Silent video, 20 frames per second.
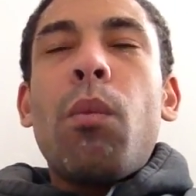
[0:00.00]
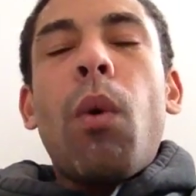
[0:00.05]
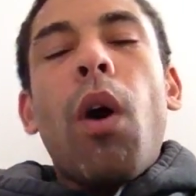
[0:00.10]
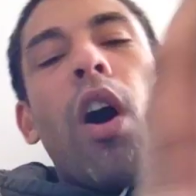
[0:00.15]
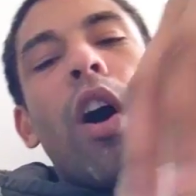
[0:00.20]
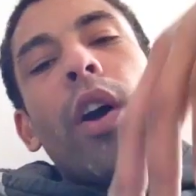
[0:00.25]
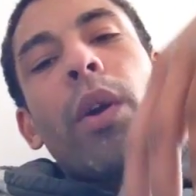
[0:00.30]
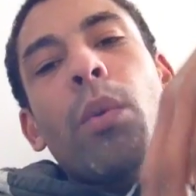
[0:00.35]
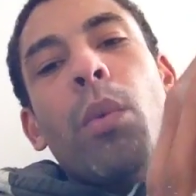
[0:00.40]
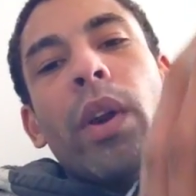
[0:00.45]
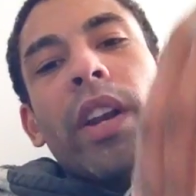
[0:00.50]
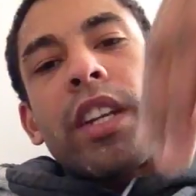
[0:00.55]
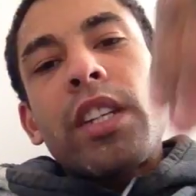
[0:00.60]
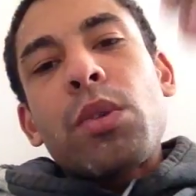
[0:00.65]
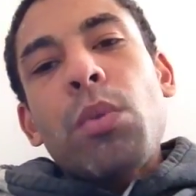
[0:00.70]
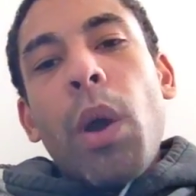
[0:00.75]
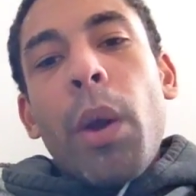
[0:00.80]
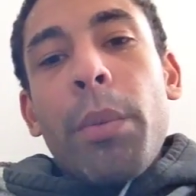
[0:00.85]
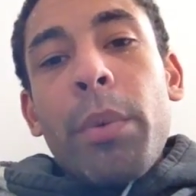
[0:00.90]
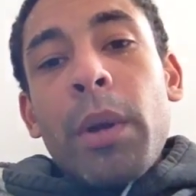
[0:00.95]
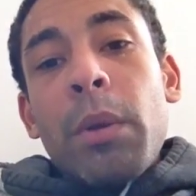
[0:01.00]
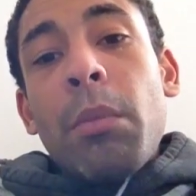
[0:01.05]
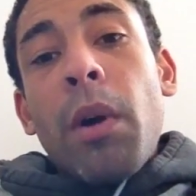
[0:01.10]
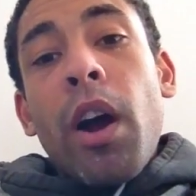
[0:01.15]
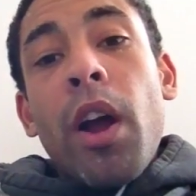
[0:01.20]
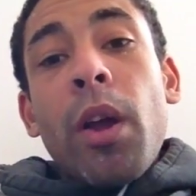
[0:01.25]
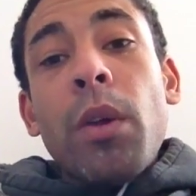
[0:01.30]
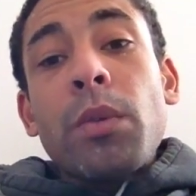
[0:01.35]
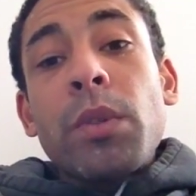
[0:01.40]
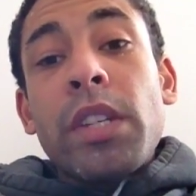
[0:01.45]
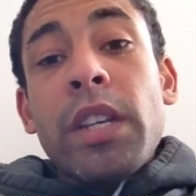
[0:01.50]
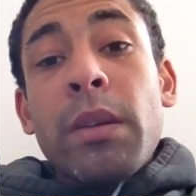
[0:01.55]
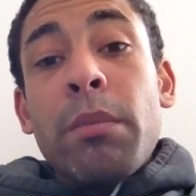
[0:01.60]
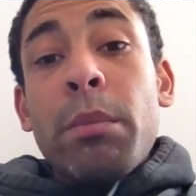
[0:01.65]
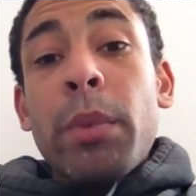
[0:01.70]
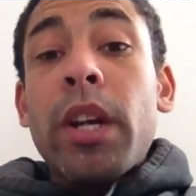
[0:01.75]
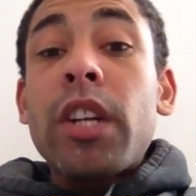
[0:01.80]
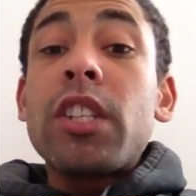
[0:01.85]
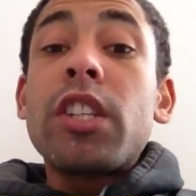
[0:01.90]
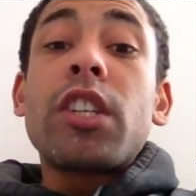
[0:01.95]
I wanted to open up my own gym
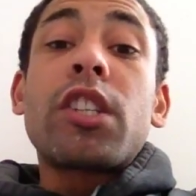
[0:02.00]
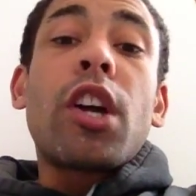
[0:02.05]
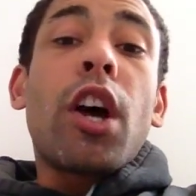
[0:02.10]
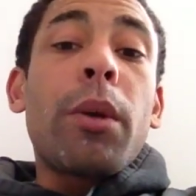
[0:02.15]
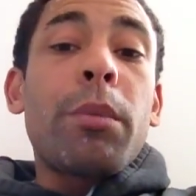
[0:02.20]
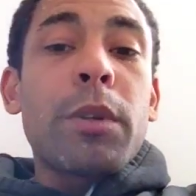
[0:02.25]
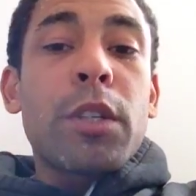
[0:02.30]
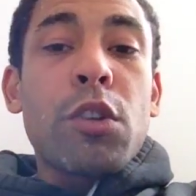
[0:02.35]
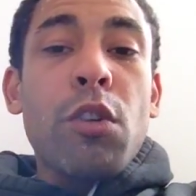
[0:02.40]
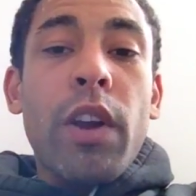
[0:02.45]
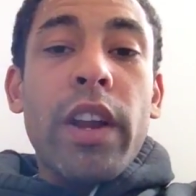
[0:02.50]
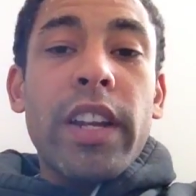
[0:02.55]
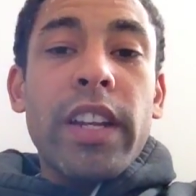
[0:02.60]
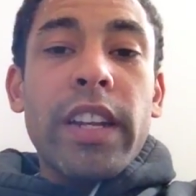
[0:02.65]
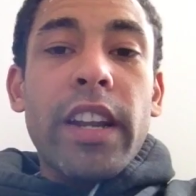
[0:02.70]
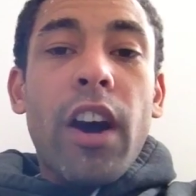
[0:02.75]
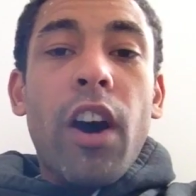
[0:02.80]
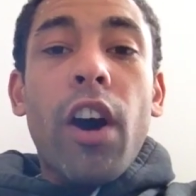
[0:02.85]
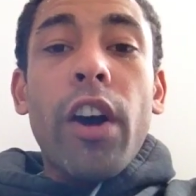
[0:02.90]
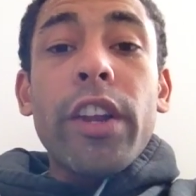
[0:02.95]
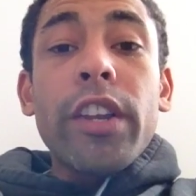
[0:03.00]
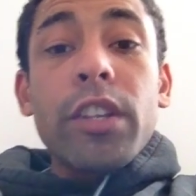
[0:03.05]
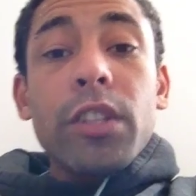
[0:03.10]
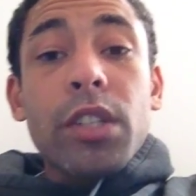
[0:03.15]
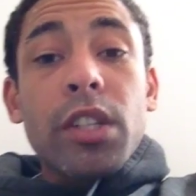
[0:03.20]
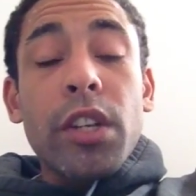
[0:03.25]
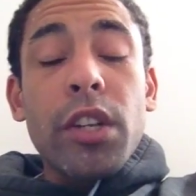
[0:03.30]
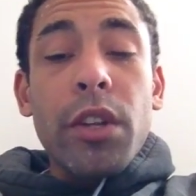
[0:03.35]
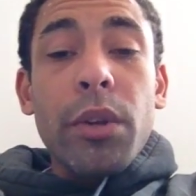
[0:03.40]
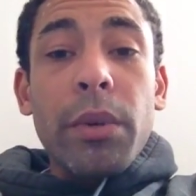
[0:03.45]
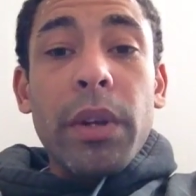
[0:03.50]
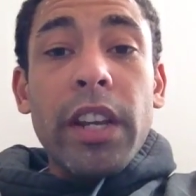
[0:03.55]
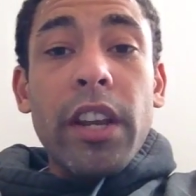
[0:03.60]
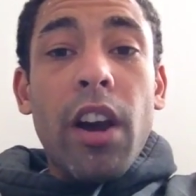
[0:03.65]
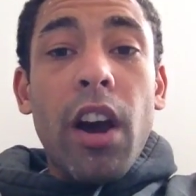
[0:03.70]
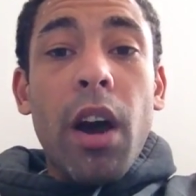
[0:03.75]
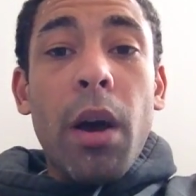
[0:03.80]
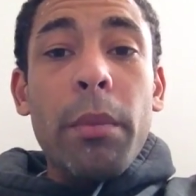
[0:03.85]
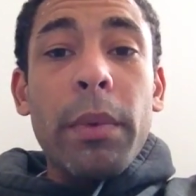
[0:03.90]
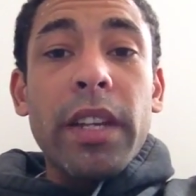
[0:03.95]
because the type of training that I used to do in the
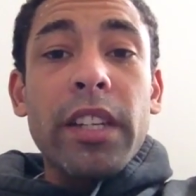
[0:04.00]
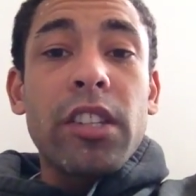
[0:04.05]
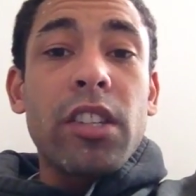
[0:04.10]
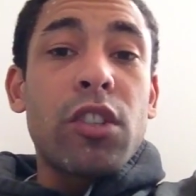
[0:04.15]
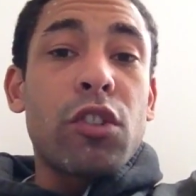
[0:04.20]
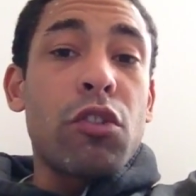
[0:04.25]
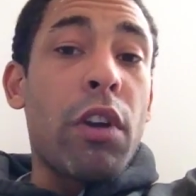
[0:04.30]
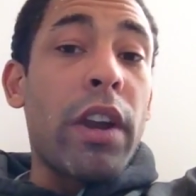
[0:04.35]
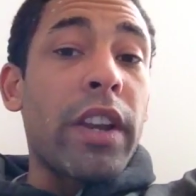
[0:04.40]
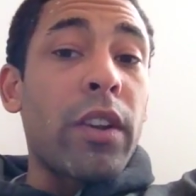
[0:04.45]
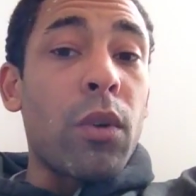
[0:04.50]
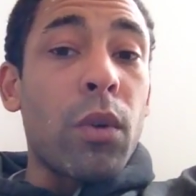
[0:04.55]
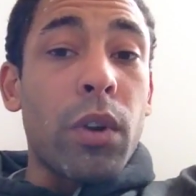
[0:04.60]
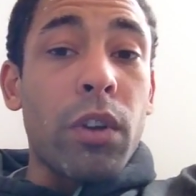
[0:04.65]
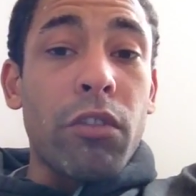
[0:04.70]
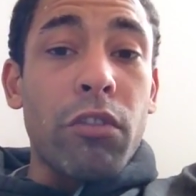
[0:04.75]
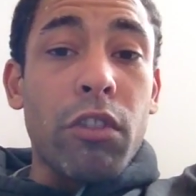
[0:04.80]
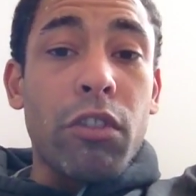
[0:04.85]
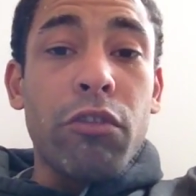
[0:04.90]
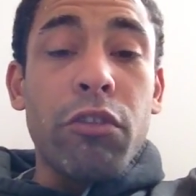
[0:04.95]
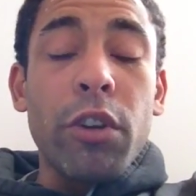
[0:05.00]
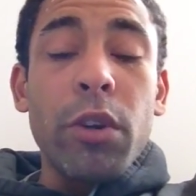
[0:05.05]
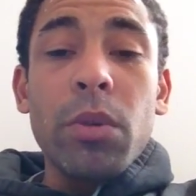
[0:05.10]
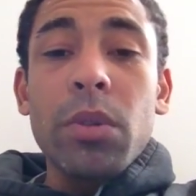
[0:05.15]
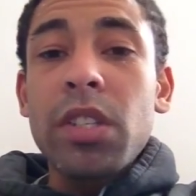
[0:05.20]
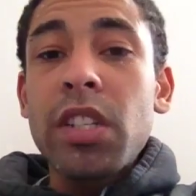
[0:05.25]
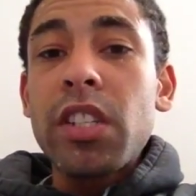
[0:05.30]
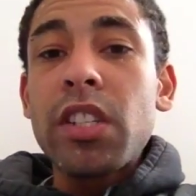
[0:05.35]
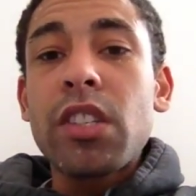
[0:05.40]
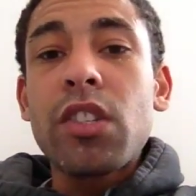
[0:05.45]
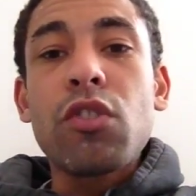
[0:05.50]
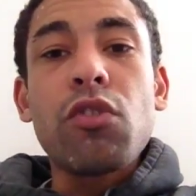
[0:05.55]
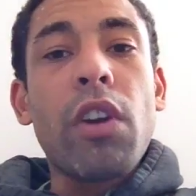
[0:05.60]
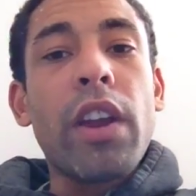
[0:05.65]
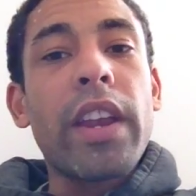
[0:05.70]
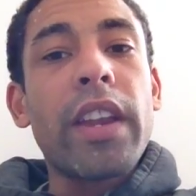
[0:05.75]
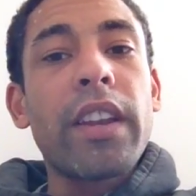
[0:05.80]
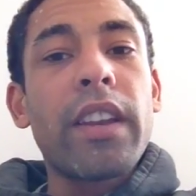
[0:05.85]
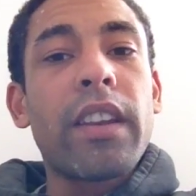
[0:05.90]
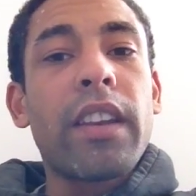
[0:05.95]
army, to train all the recruits and to
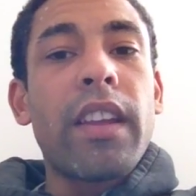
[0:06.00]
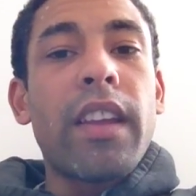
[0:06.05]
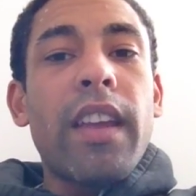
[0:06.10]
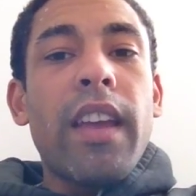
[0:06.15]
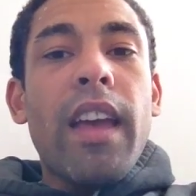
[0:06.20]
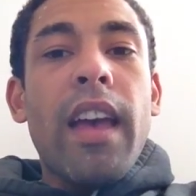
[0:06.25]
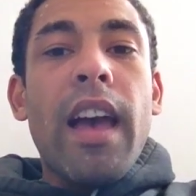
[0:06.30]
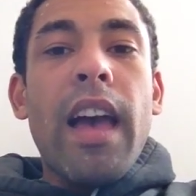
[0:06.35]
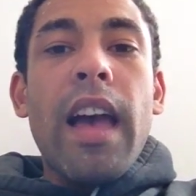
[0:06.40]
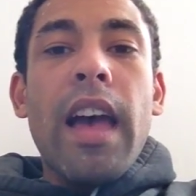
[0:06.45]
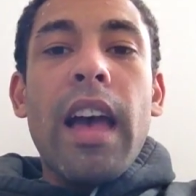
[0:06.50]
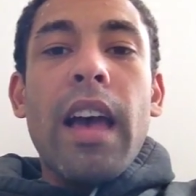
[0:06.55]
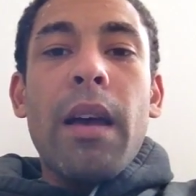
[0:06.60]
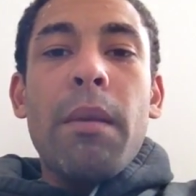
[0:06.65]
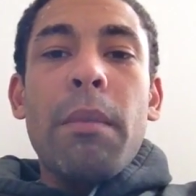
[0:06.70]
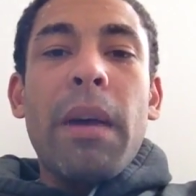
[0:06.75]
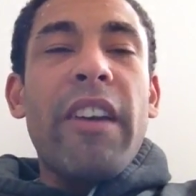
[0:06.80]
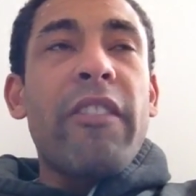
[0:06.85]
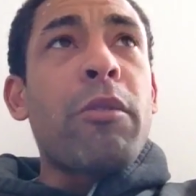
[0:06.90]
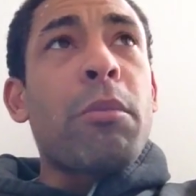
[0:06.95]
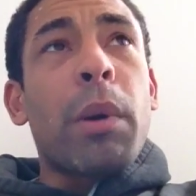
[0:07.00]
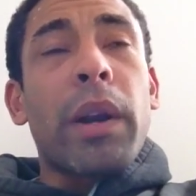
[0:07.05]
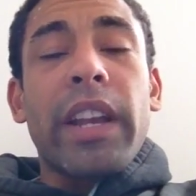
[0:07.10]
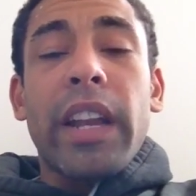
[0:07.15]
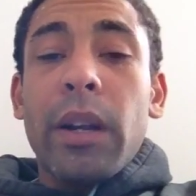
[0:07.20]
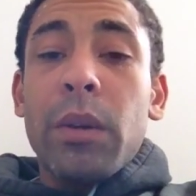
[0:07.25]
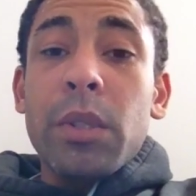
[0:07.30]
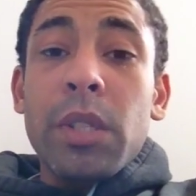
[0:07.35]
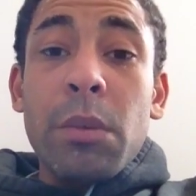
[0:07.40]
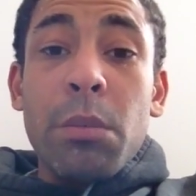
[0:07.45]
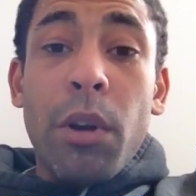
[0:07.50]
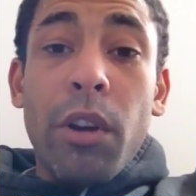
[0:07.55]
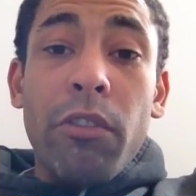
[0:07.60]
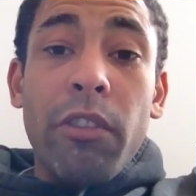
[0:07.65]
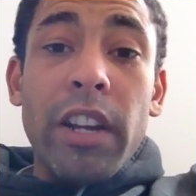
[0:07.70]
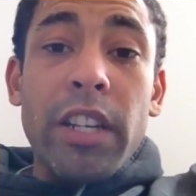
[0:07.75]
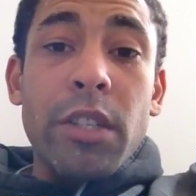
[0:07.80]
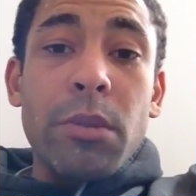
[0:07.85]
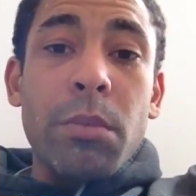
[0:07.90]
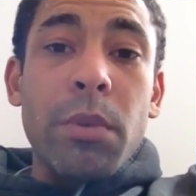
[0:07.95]
train everybody that was in my
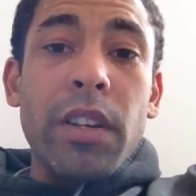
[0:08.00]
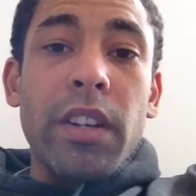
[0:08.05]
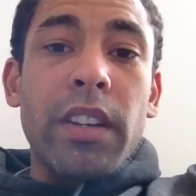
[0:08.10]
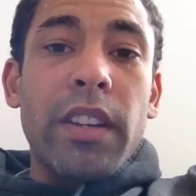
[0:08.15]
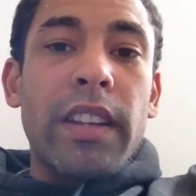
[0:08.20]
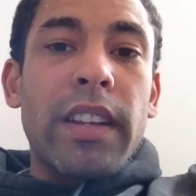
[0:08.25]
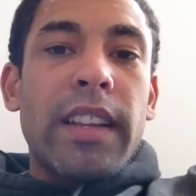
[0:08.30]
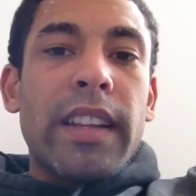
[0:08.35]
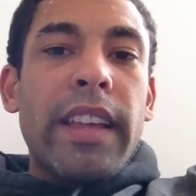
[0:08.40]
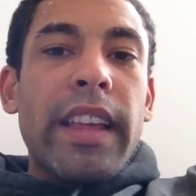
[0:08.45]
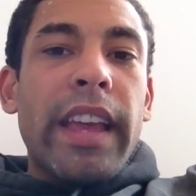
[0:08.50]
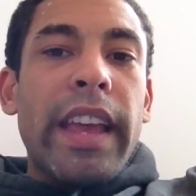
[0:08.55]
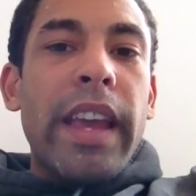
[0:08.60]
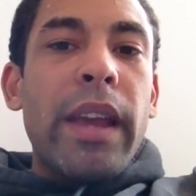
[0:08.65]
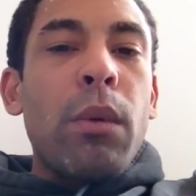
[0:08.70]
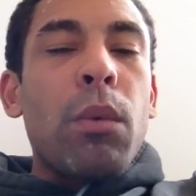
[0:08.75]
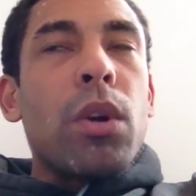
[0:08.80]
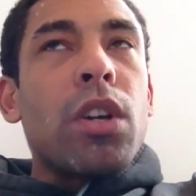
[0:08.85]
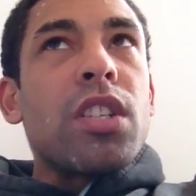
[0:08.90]
regiment, they